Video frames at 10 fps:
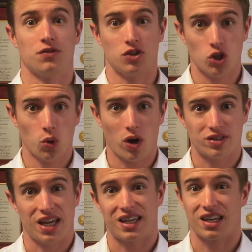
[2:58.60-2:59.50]
if you are
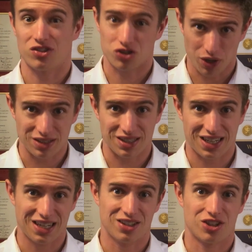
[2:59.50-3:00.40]
taking straight
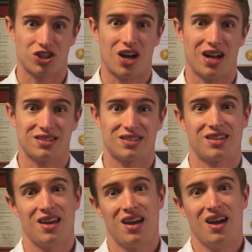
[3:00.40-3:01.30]
tequila shots,